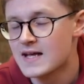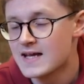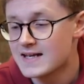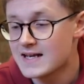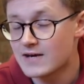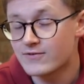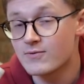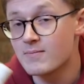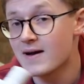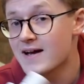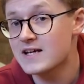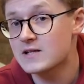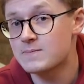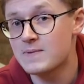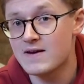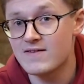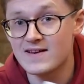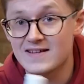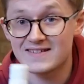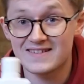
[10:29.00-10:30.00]
Now, from my
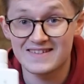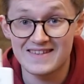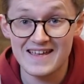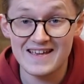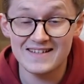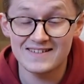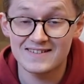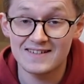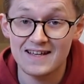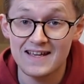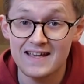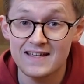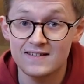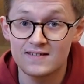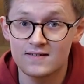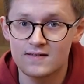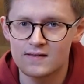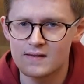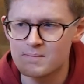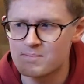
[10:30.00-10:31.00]
experience, this
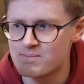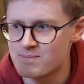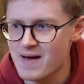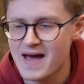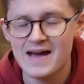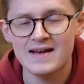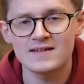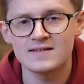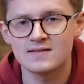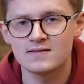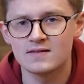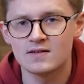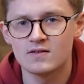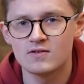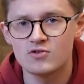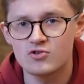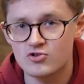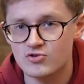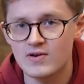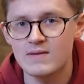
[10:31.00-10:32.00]
is the best
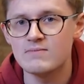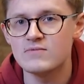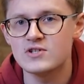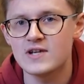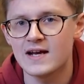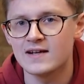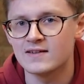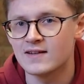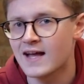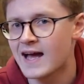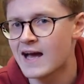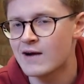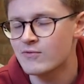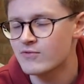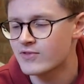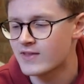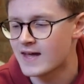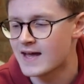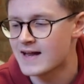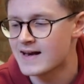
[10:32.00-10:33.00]
trim gel
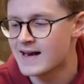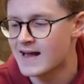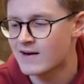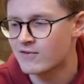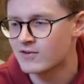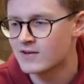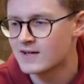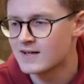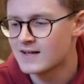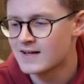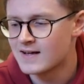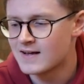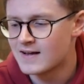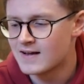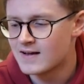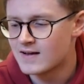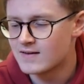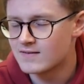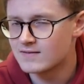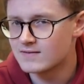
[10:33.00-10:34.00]
out there. Now,
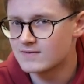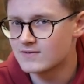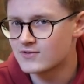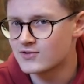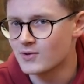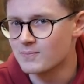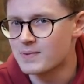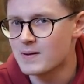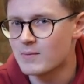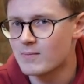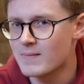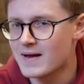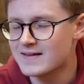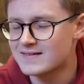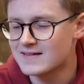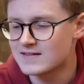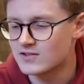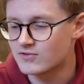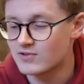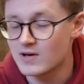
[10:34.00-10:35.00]
some people may
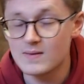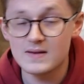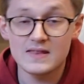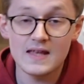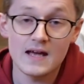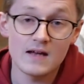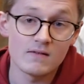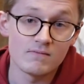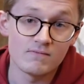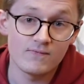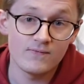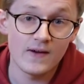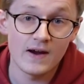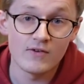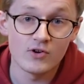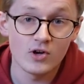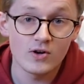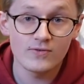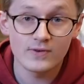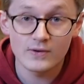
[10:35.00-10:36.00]
disagree with that, and
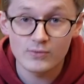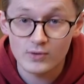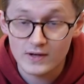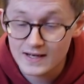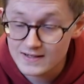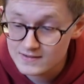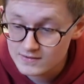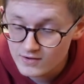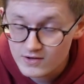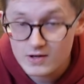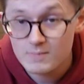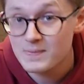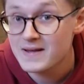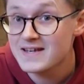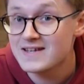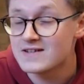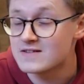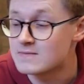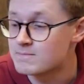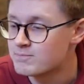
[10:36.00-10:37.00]
fair enough, everyone has their own
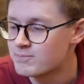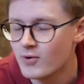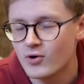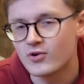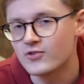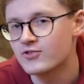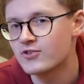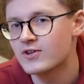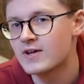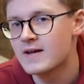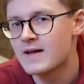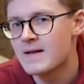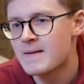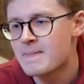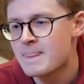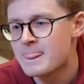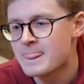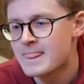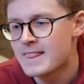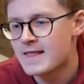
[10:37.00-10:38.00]
opinions, but
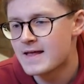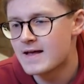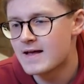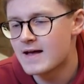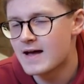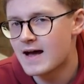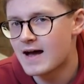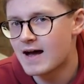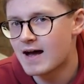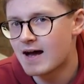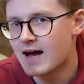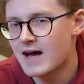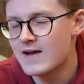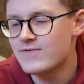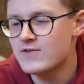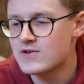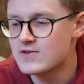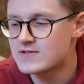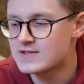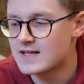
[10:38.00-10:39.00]

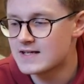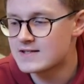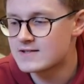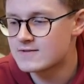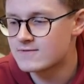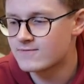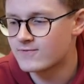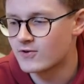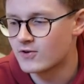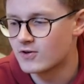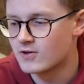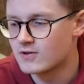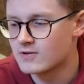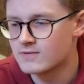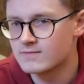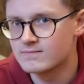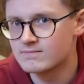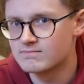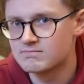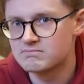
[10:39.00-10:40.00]
I've used this for,